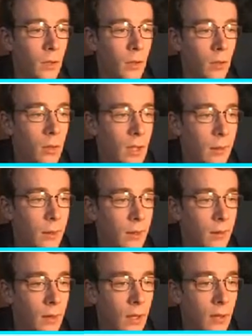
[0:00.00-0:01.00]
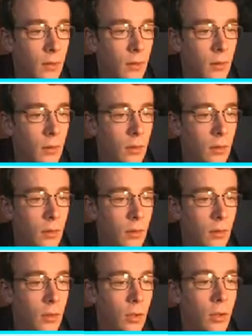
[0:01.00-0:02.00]
God damn it. Right.
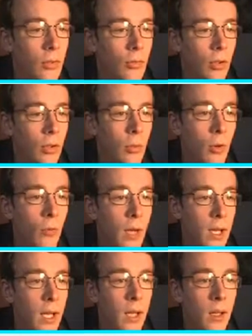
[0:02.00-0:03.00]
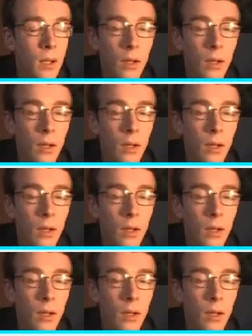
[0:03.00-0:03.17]
No, did I use Rock Tomb already?